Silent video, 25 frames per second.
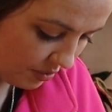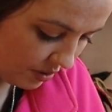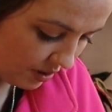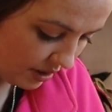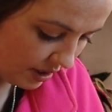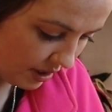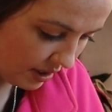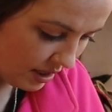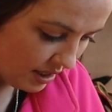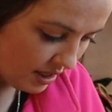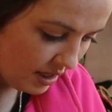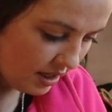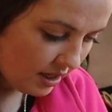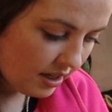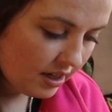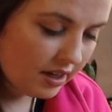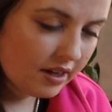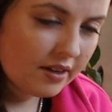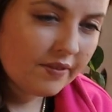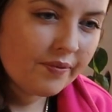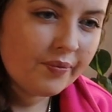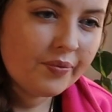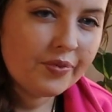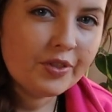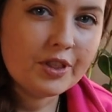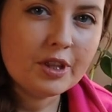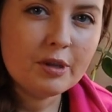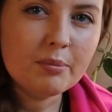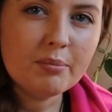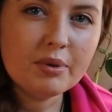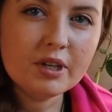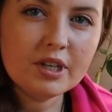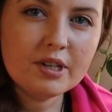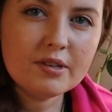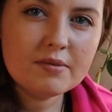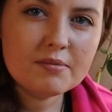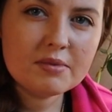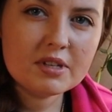but the
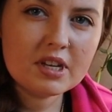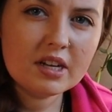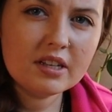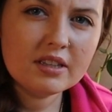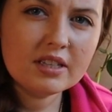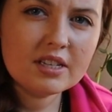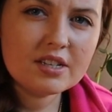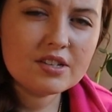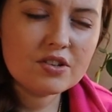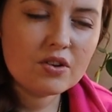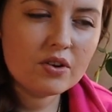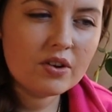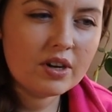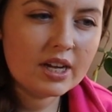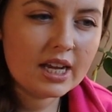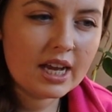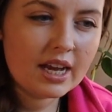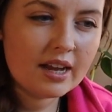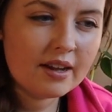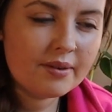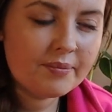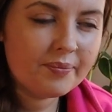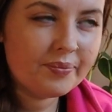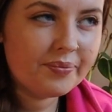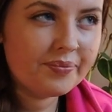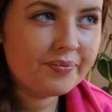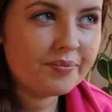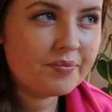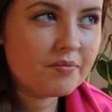blooms on this Hoya,